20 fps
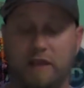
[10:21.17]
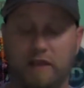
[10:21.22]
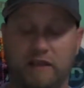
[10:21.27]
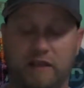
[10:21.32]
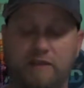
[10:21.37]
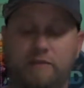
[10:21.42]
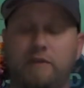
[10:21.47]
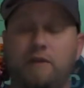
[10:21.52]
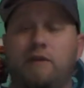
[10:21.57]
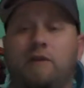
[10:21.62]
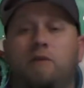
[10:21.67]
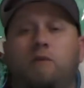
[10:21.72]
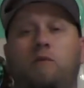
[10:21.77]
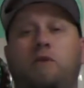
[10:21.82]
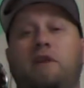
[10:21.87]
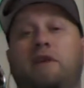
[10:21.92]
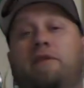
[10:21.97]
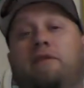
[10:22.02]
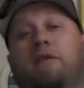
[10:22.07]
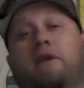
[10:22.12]
Even
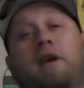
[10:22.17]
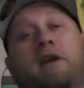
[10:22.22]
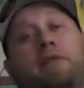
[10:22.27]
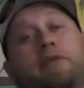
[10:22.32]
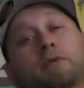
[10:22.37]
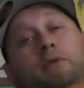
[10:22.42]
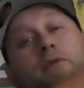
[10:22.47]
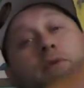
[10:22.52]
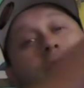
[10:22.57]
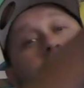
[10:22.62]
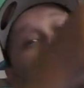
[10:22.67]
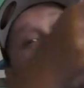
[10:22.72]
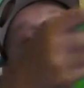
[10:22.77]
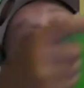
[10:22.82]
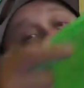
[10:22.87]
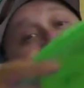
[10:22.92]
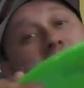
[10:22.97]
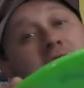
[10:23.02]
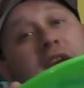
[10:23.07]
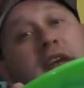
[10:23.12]
whenever I threw it on the
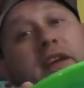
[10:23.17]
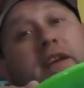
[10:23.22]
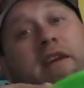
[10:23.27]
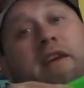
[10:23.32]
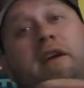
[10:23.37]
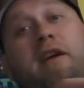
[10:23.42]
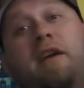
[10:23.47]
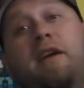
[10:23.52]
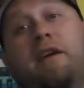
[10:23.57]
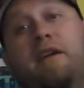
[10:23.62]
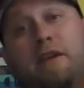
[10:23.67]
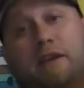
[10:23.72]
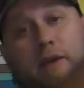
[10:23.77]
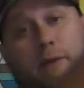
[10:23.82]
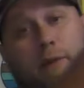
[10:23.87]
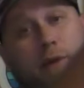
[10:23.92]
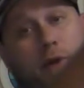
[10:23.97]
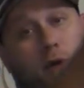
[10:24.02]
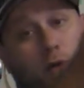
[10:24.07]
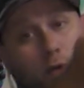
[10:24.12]
big ante, it
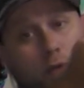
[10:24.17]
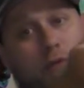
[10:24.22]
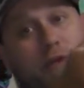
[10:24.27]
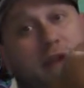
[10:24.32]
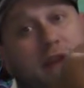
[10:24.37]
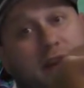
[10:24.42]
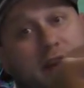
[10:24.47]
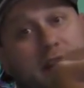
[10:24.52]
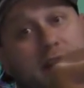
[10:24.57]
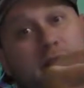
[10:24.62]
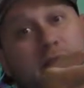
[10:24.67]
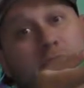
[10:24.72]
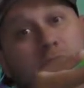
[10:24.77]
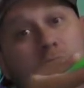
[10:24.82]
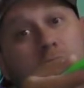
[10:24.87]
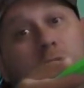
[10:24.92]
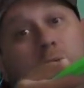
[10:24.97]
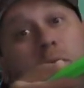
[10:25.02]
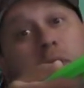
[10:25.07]
would hold that ante for a little